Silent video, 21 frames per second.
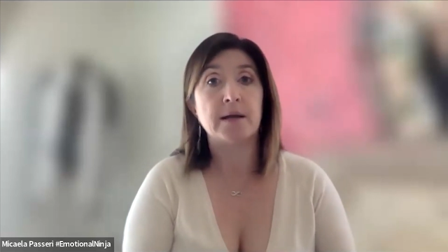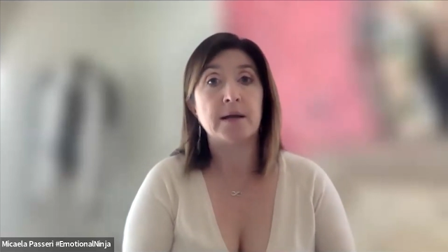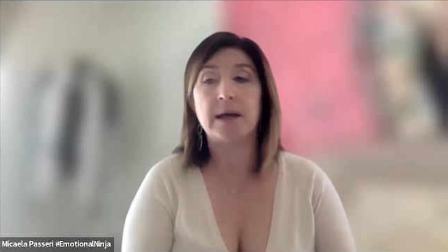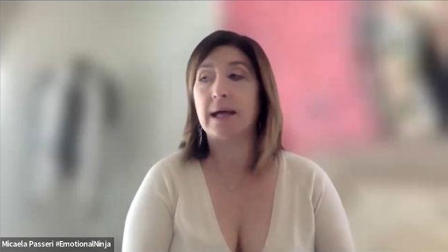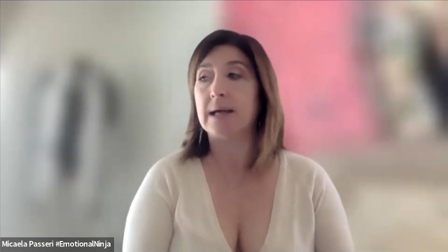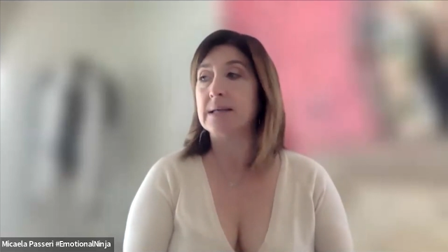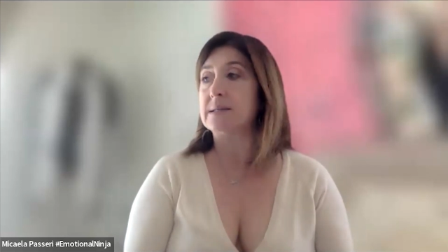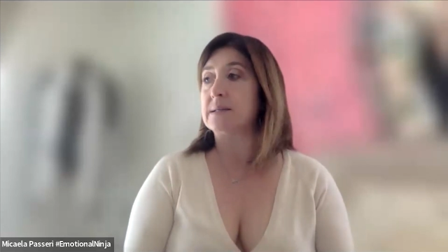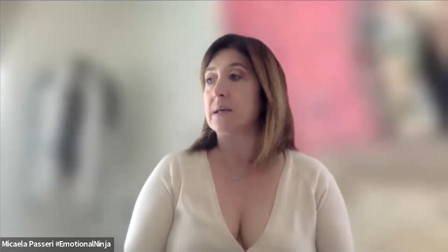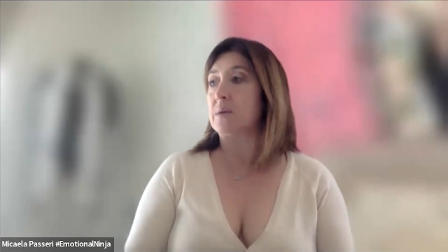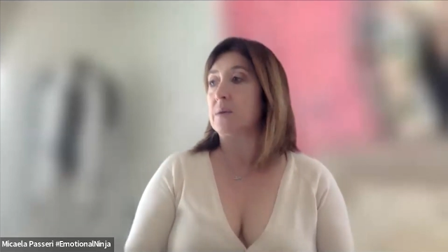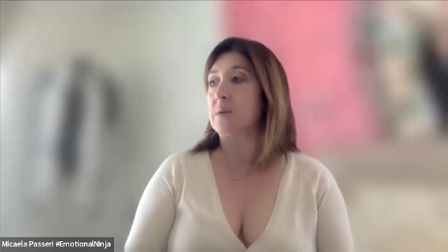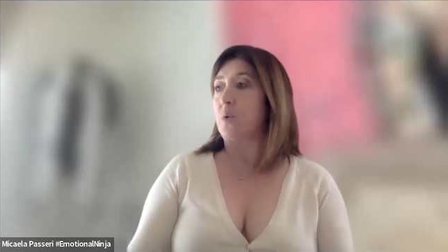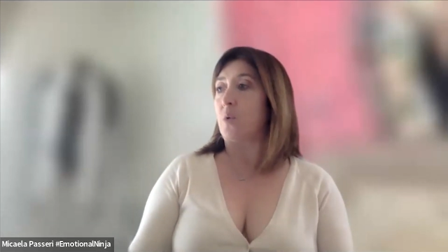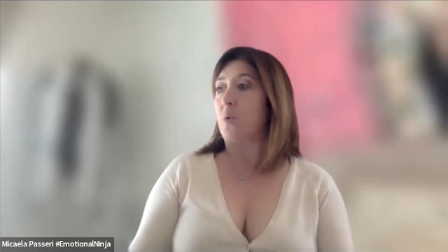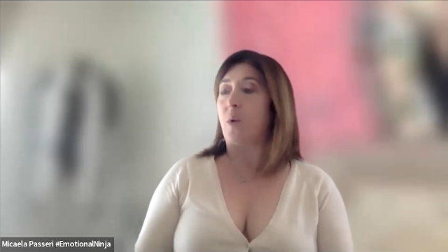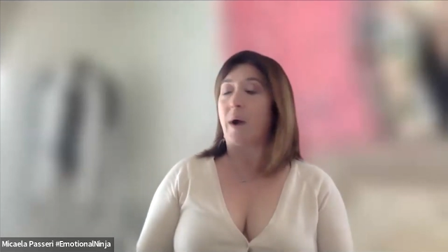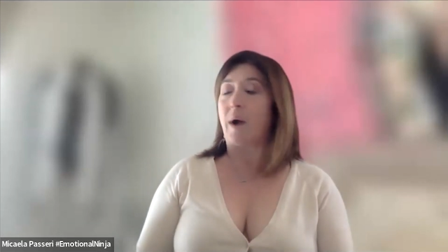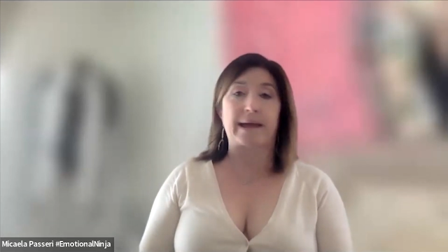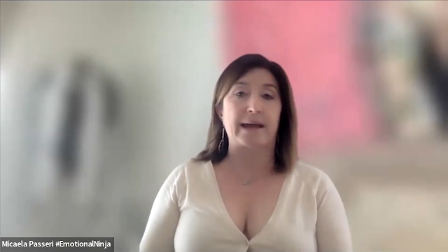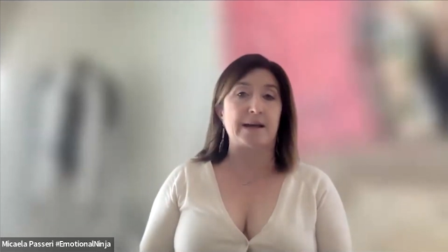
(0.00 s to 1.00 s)
And I said, well,
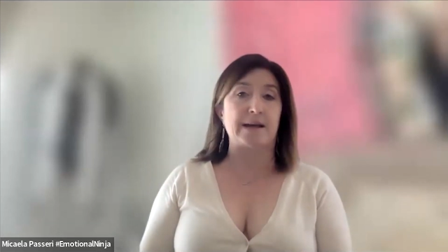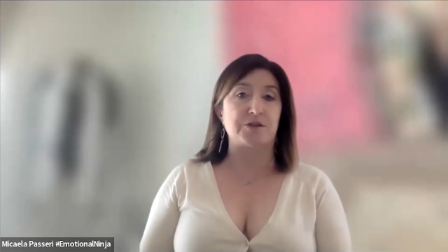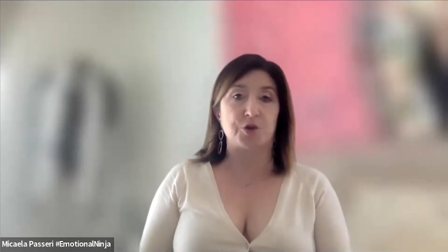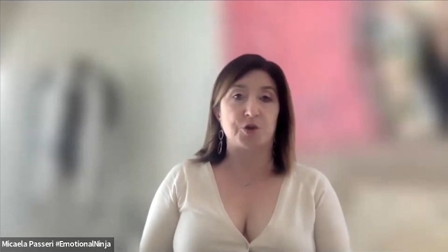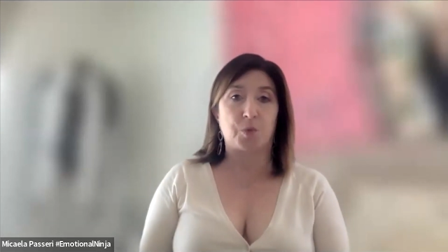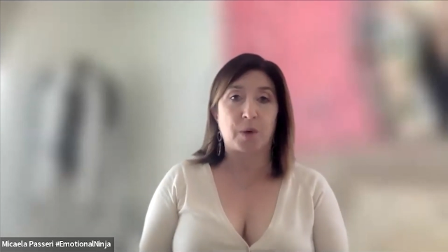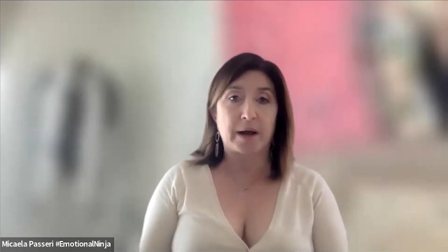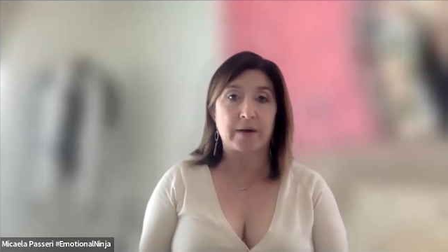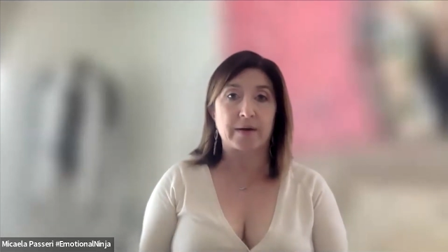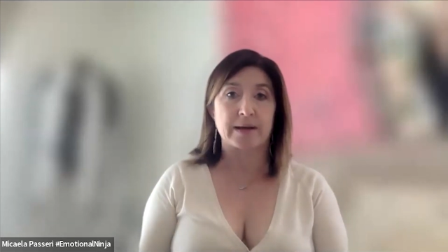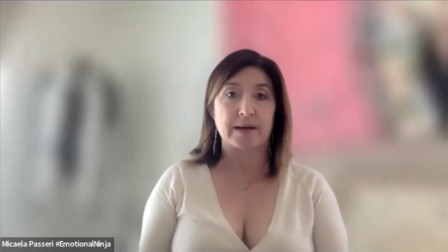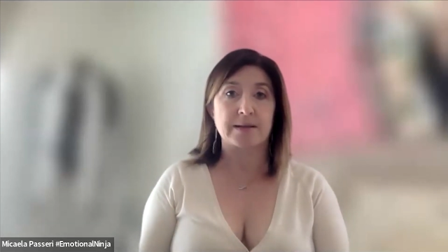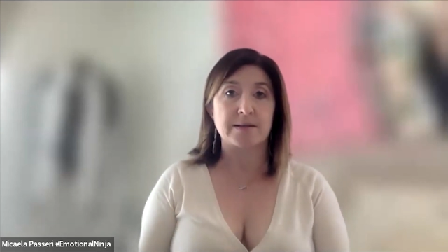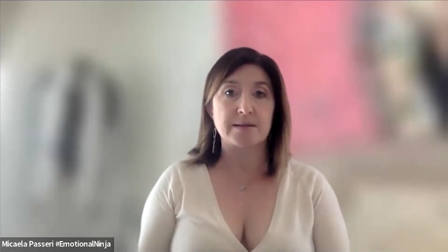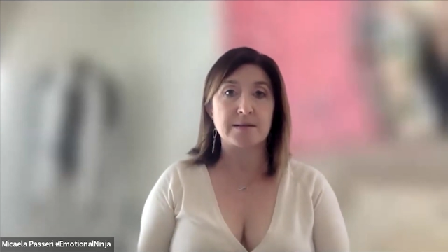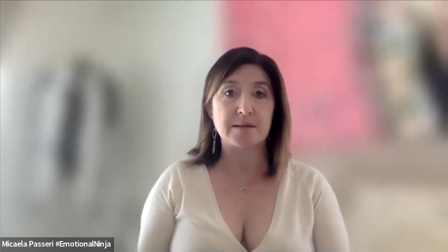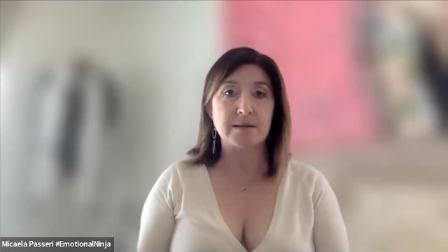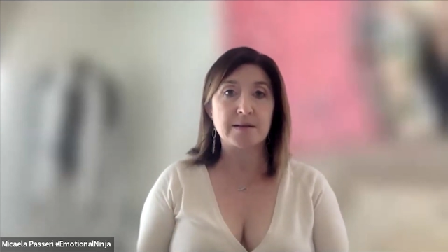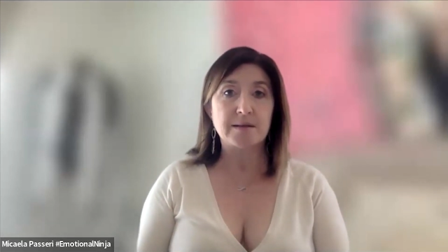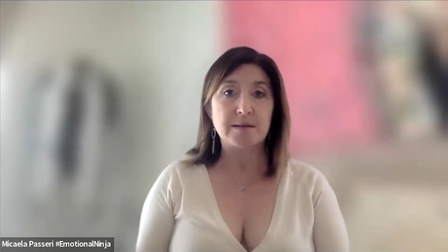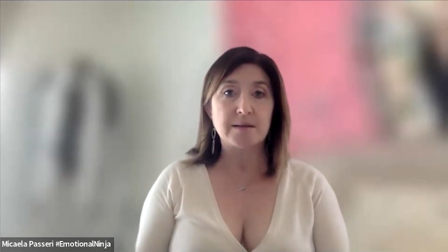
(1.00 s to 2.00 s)
why can't you wear it?
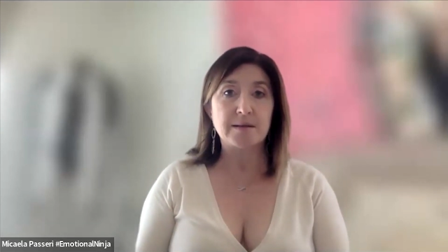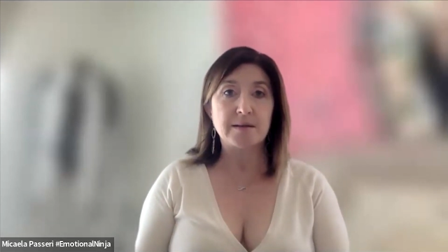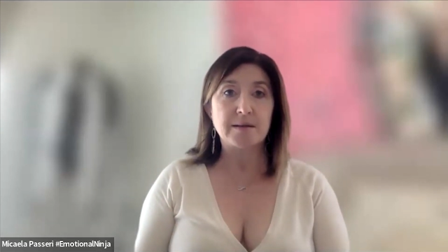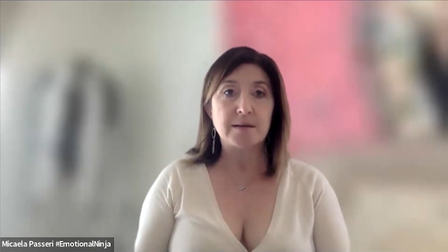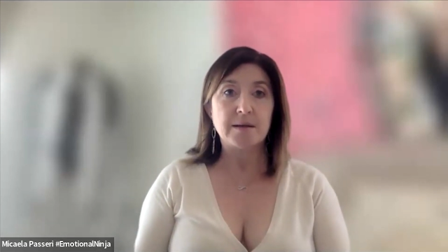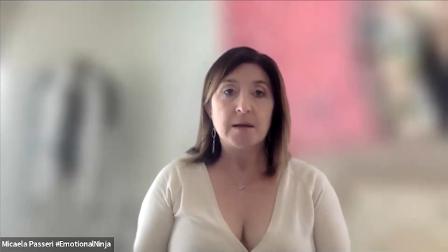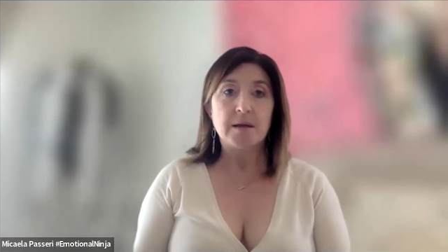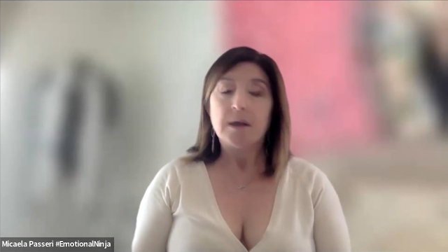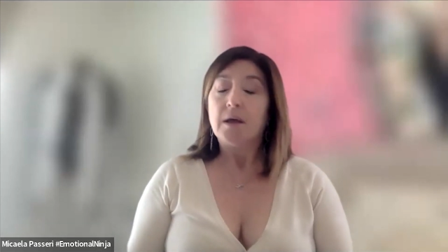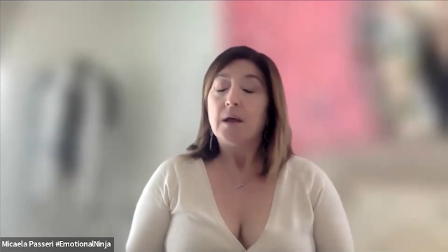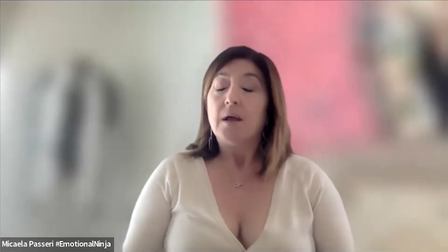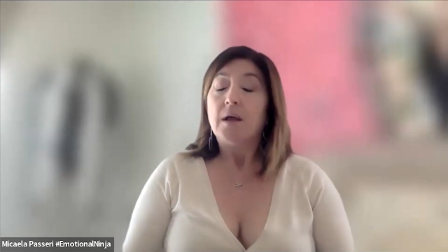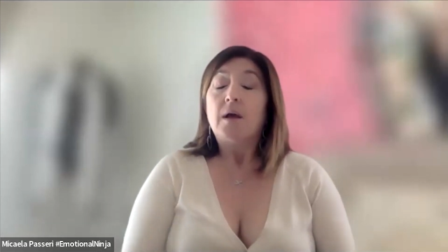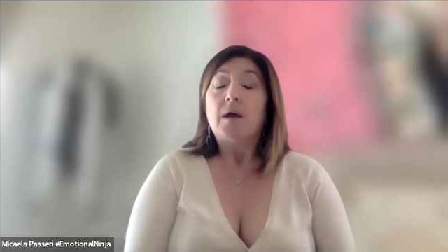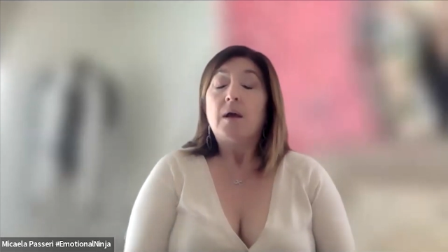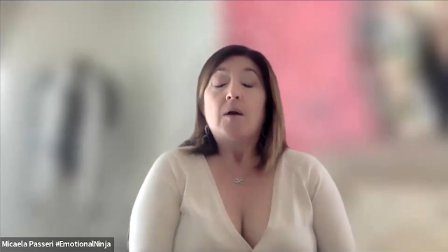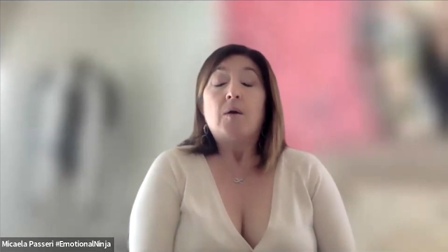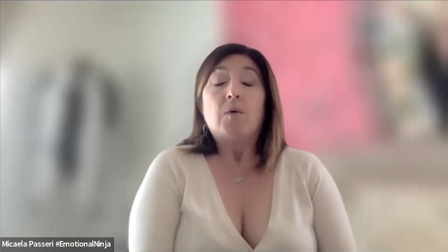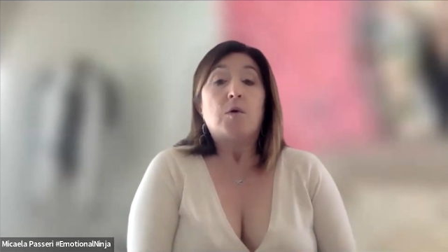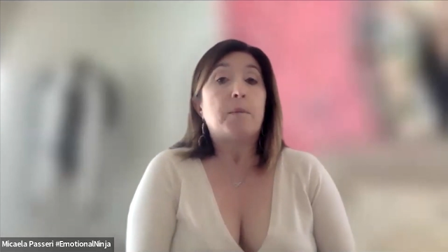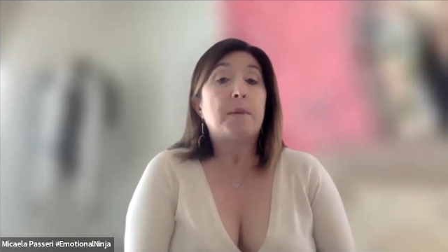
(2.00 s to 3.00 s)

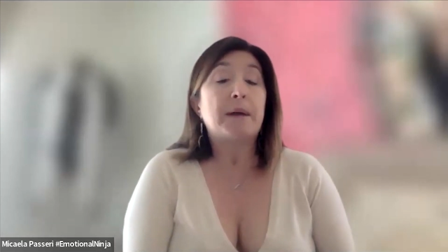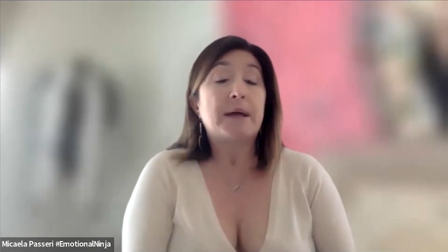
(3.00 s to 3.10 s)
Well,